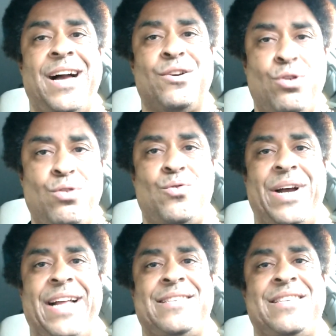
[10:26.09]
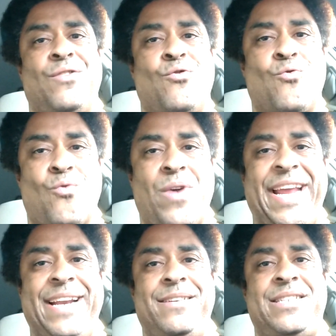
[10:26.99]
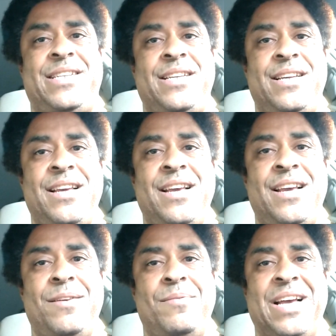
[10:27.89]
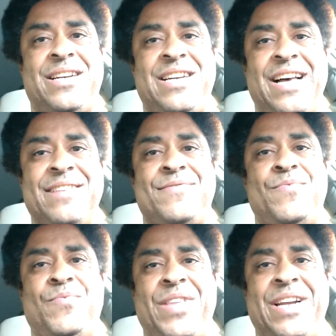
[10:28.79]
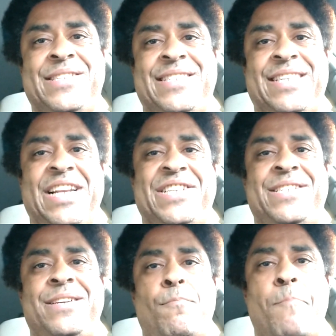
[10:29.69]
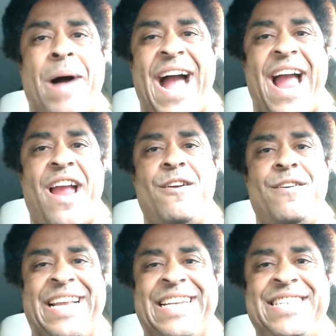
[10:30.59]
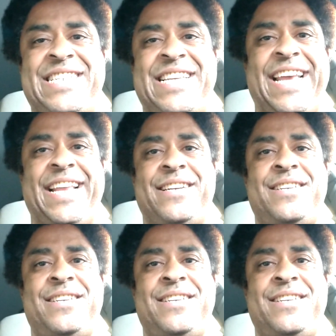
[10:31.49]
Google ads are great because there's such buyer intent